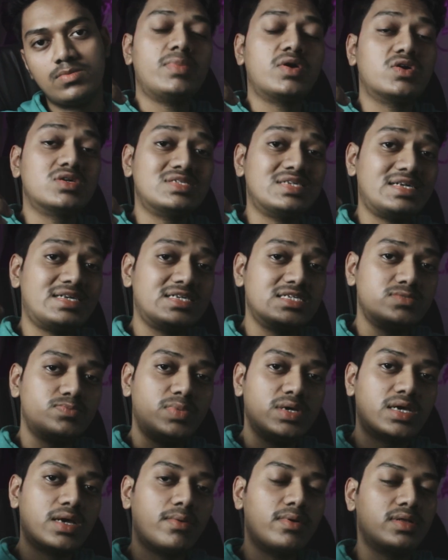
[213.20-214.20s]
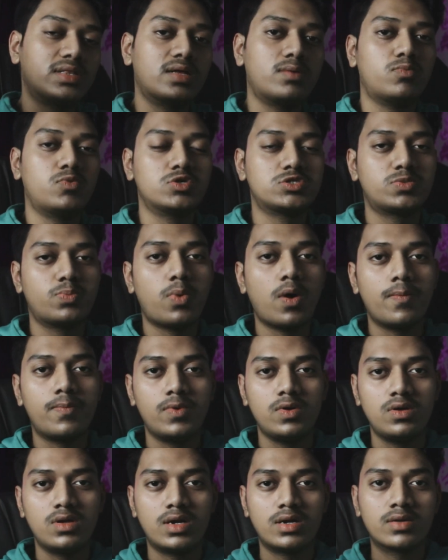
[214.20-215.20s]
because it is becoming the most
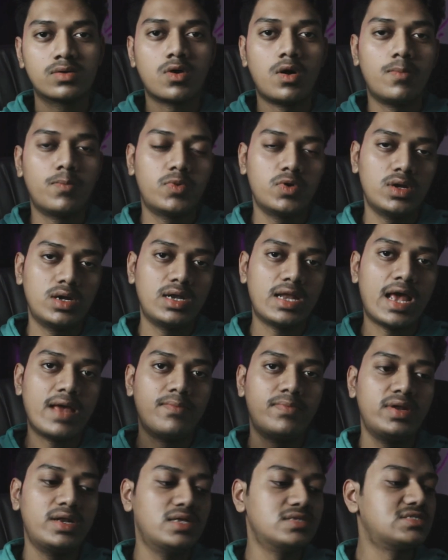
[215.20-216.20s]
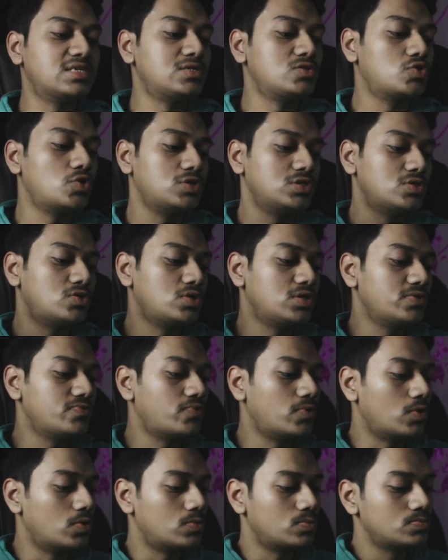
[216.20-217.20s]
popular component libraries in
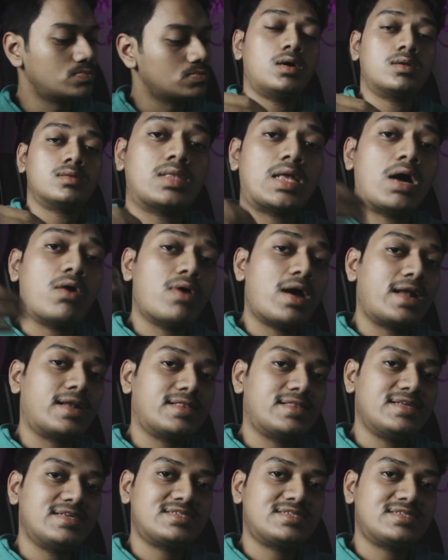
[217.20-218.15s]
2024. Now at this